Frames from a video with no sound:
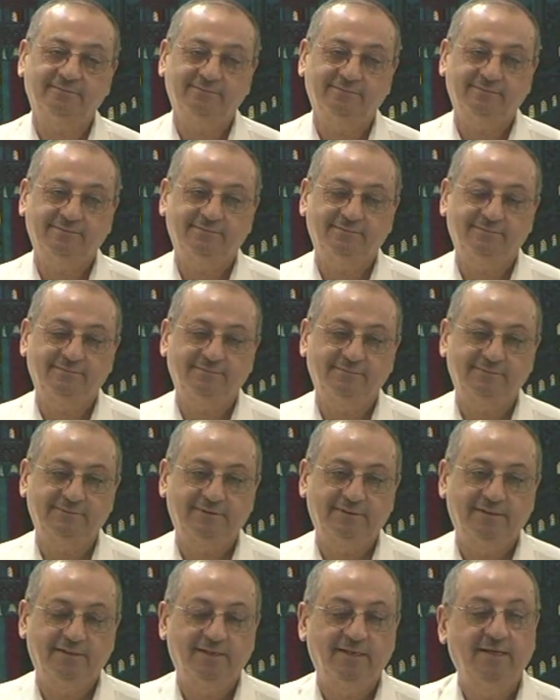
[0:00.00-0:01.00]

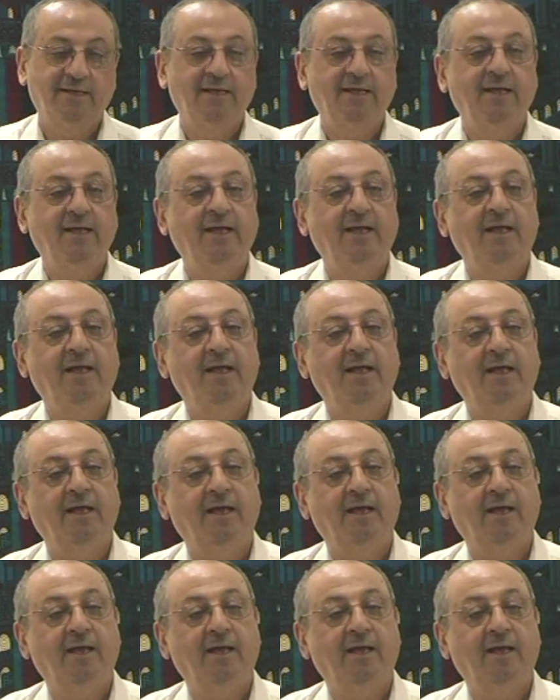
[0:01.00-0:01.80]
(no one is talking)